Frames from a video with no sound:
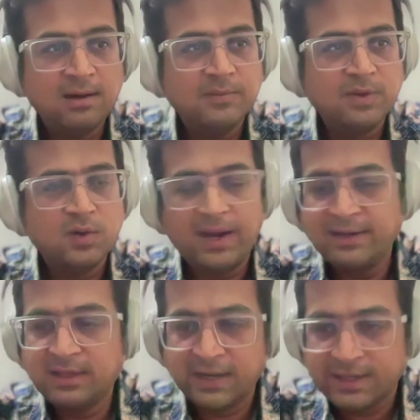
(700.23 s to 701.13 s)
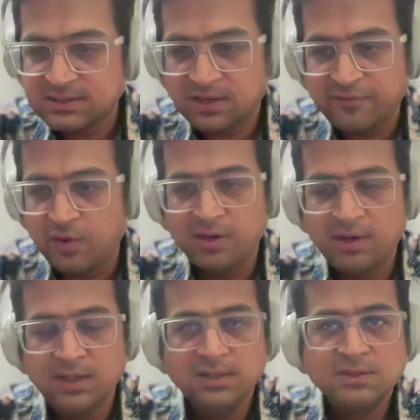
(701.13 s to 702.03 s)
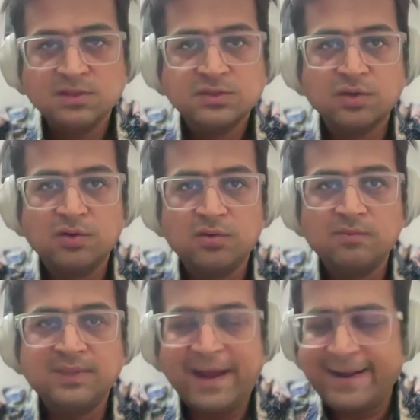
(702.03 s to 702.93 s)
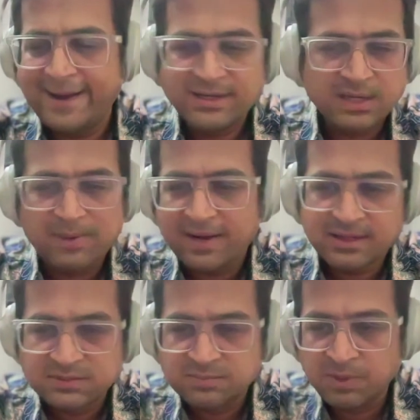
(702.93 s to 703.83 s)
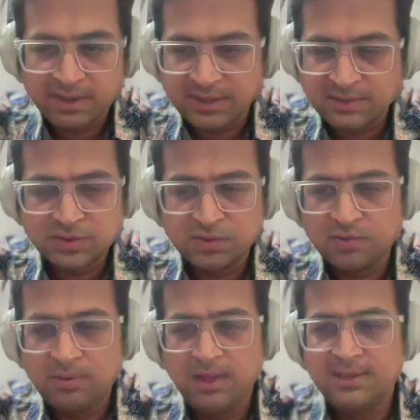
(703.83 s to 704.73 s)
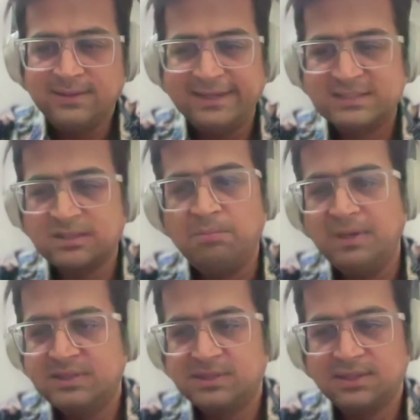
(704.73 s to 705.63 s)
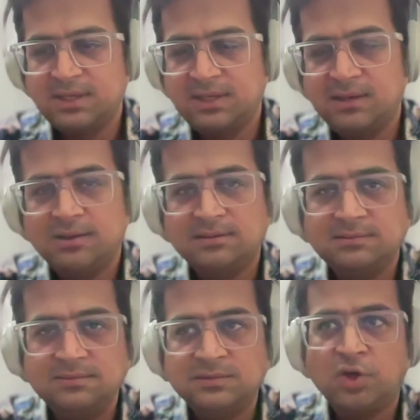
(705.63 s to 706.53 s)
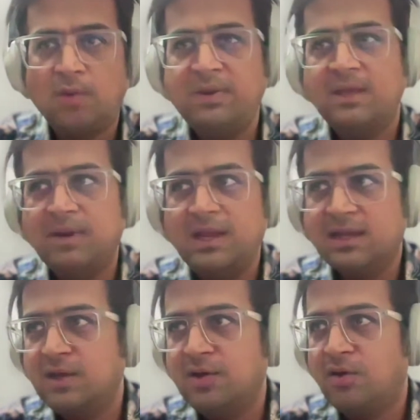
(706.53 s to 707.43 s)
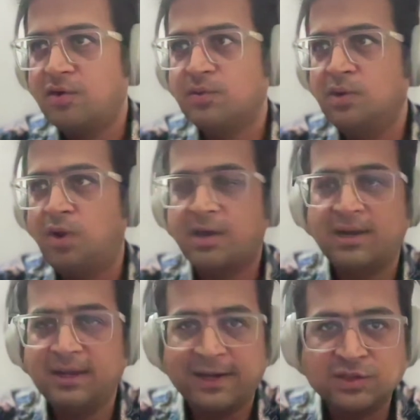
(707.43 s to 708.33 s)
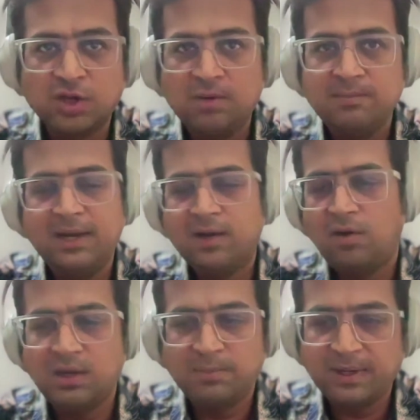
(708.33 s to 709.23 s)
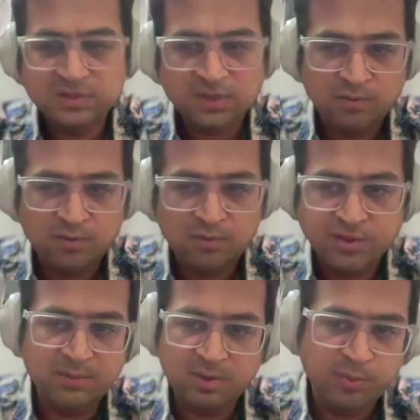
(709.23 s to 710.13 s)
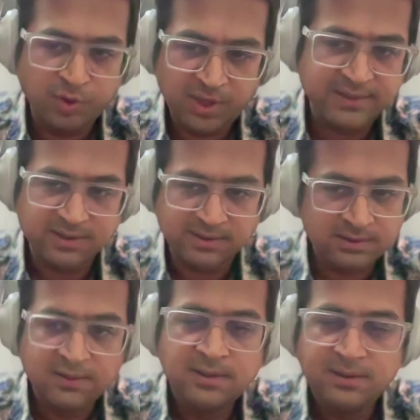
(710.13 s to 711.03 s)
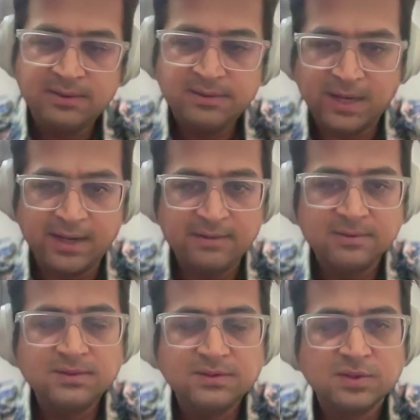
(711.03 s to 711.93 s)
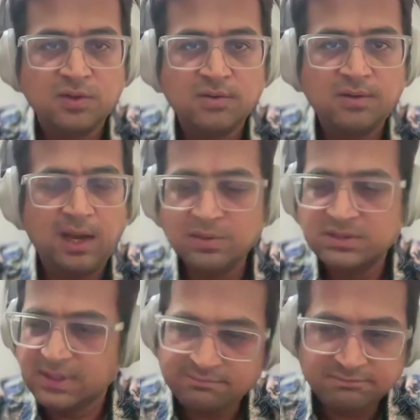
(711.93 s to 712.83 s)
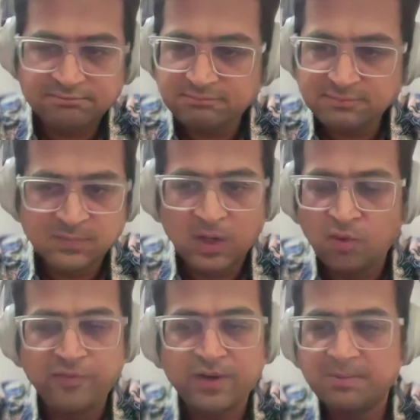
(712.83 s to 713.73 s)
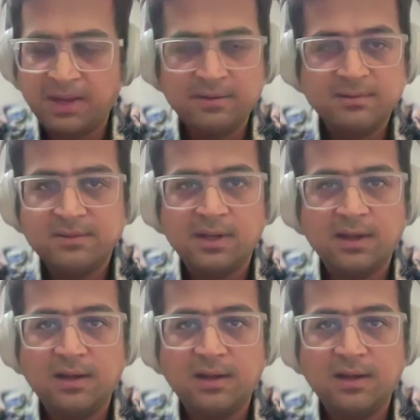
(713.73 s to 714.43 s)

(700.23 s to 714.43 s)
and create stuff on. So that entry barrier is blurring. So it's a myth ki job nahi milegi or you will not get a great job. It all depends on what you're able to put together, right? So I would say go for it, man.